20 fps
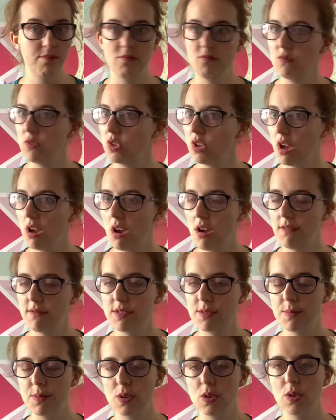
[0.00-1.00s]
So
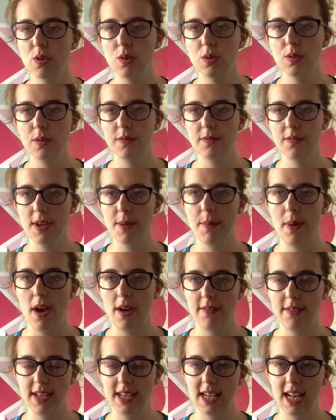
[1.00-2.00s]
comfortable, fit
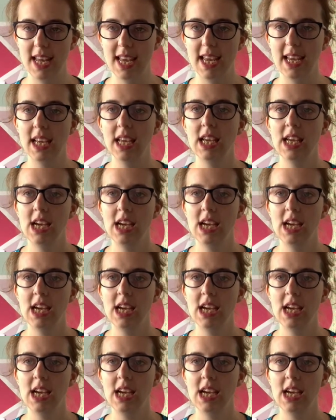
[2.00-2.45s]
perfectly.